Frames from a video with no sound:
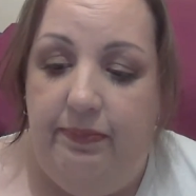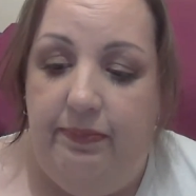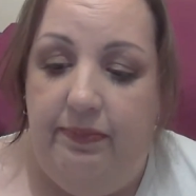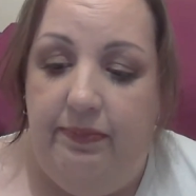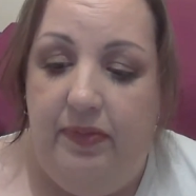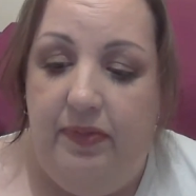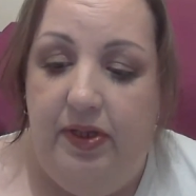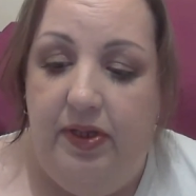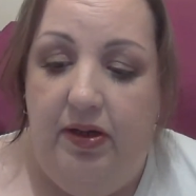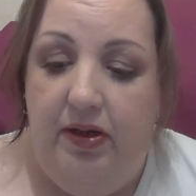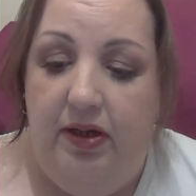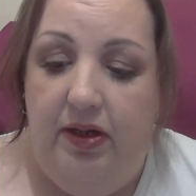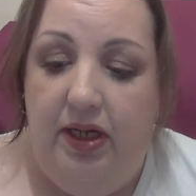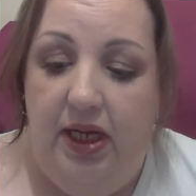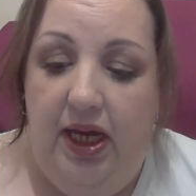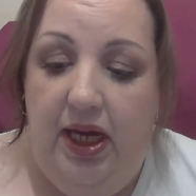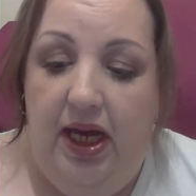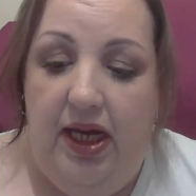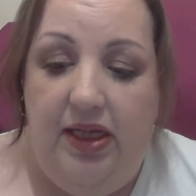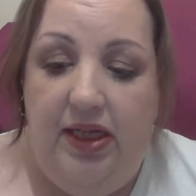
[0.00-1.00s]

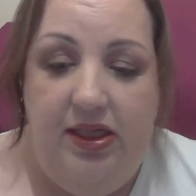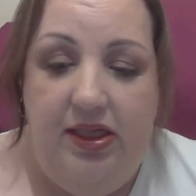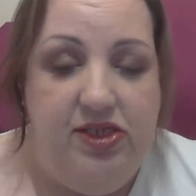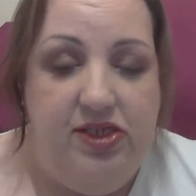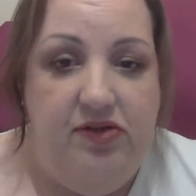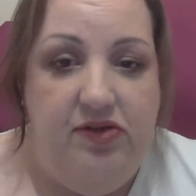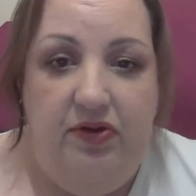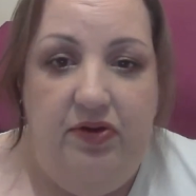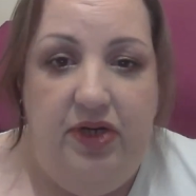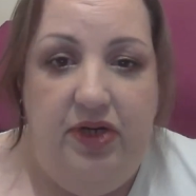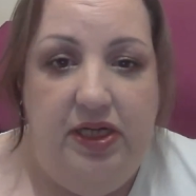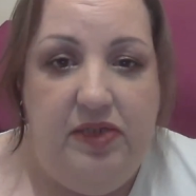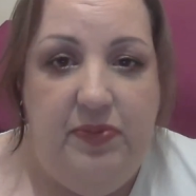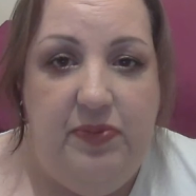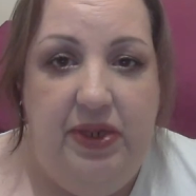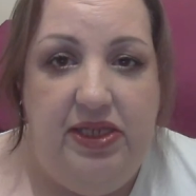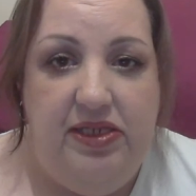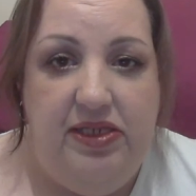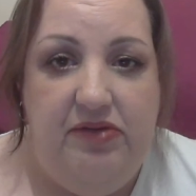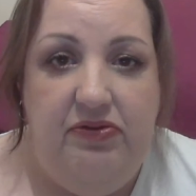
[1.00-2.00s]
And it's not very
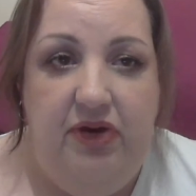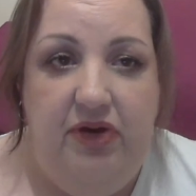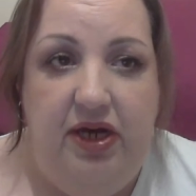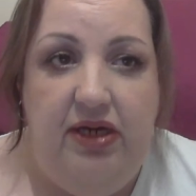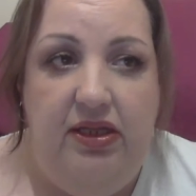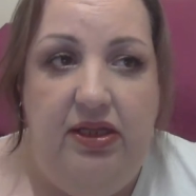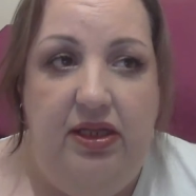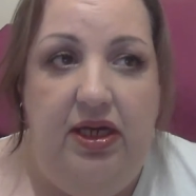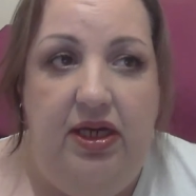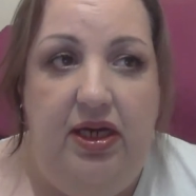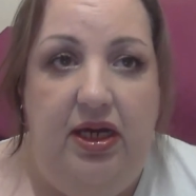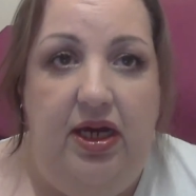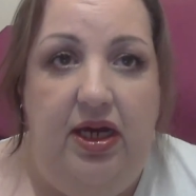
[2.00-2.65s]
expensive either.